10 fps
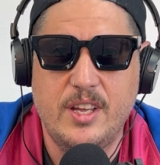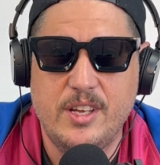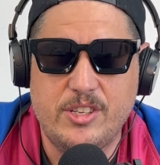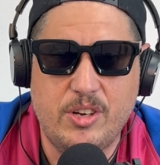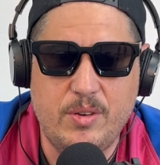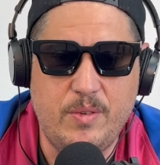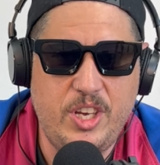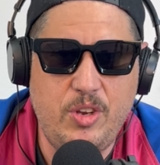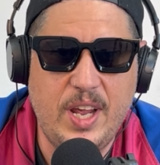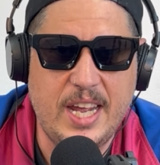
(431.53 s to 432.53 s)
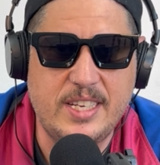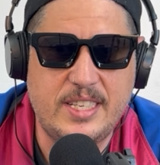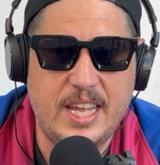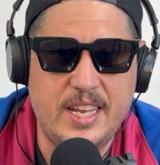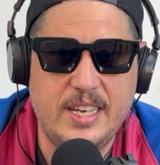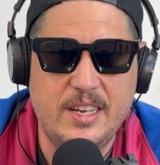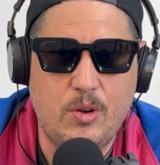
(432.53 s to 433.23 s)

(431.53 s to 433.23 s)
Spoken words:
So you guys send